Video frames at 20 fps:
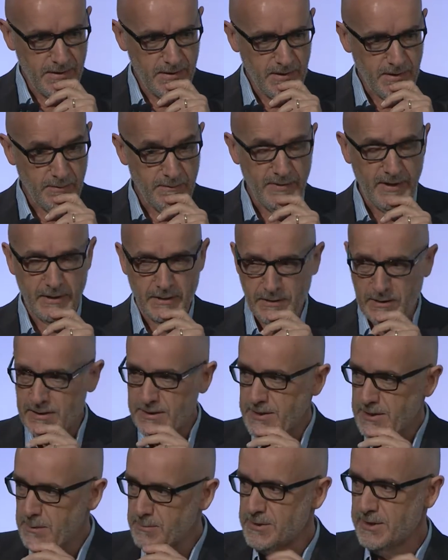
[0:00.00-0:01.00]
In fact, it
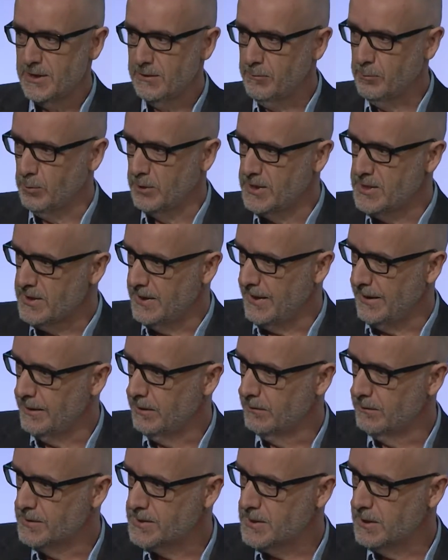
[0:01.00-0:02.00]
seems that everybody's landing
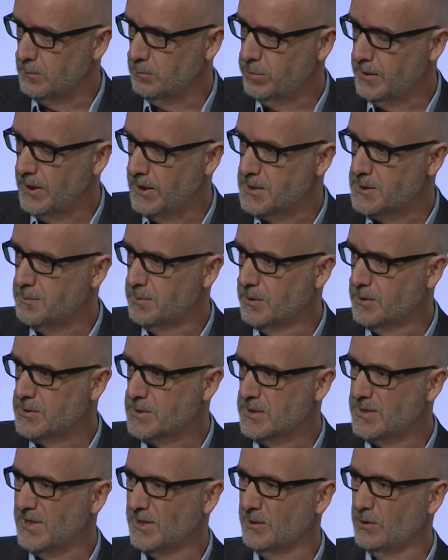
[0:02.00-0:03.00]
on the same place, because
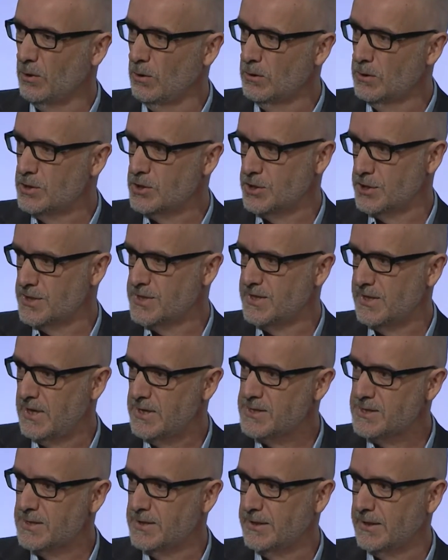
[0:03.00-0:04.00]
a technologist
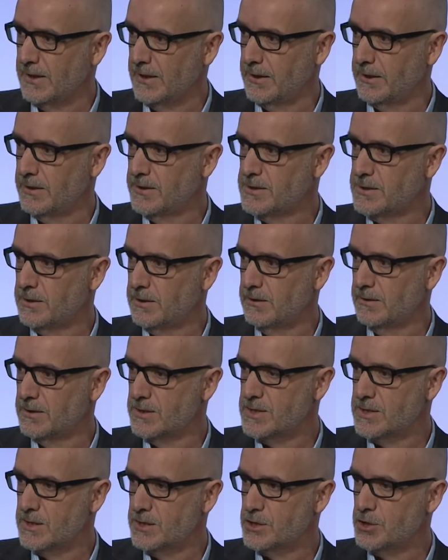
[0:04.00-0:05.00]
yesterday said in the
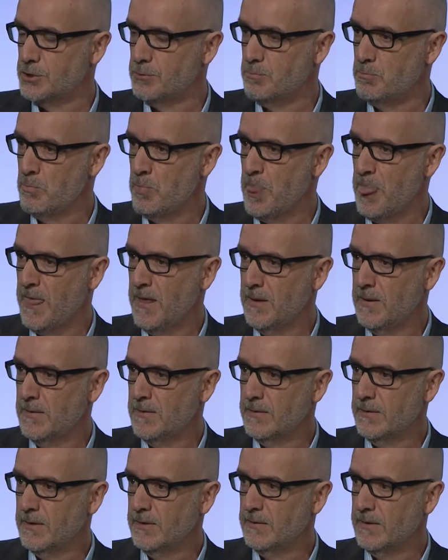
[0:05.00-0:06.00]
session
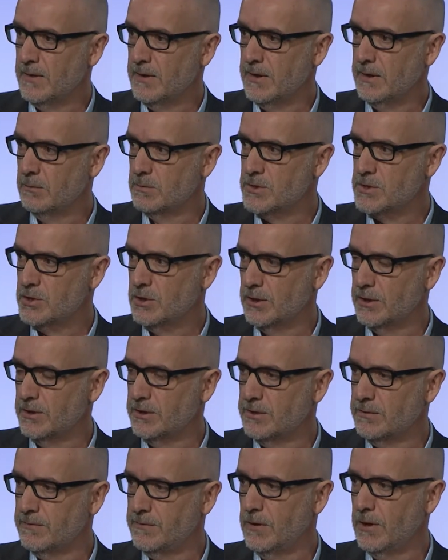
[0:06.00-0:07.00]
that he was trying to
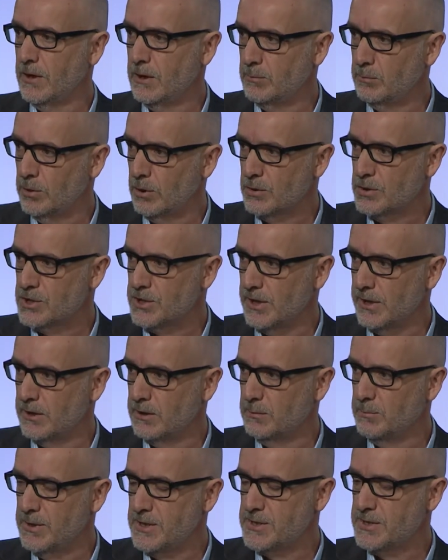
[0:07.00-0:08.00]
define blockchain, and
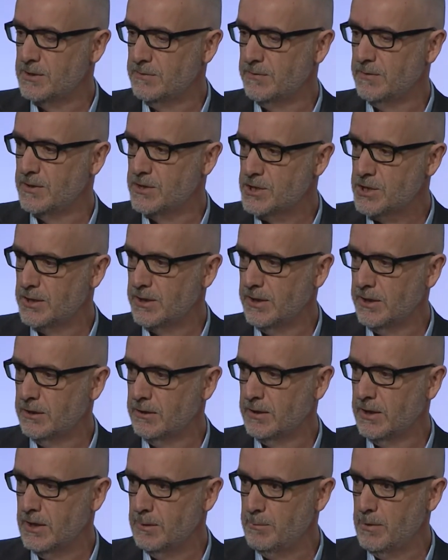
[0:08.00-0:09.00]
the best definition he
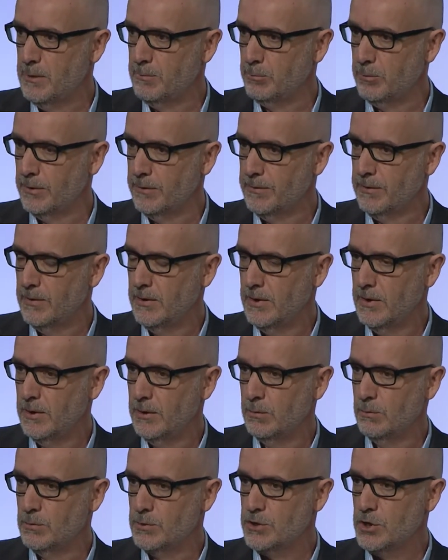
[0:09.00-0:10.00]
could come up with
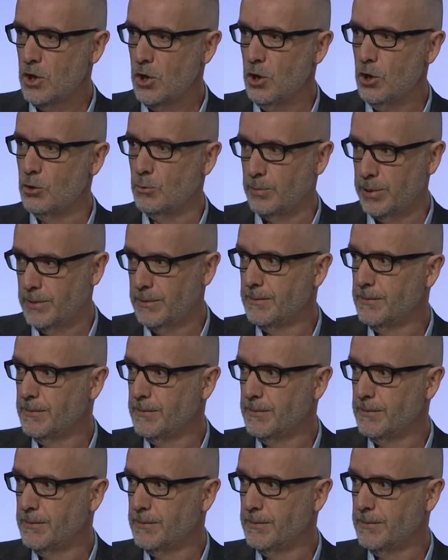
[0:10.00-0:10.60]
was hope.